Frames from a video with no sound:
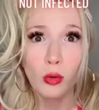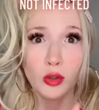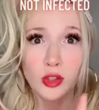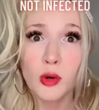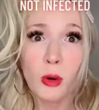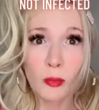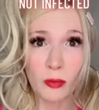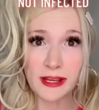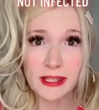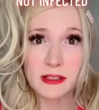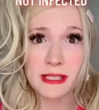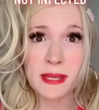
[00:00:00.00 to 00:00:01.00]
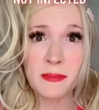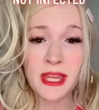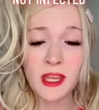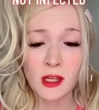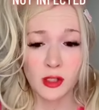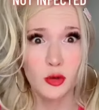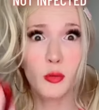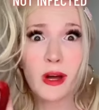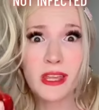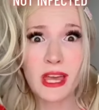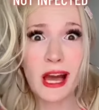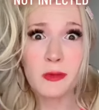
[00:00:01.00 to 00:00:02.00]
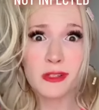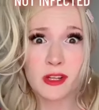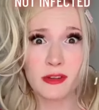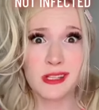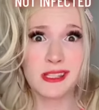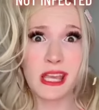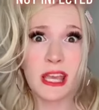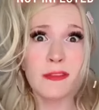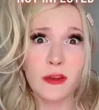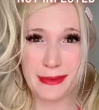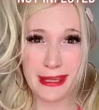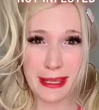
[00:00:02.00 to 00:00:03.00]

you all right there, Timmy? You're lucky I was there to save you.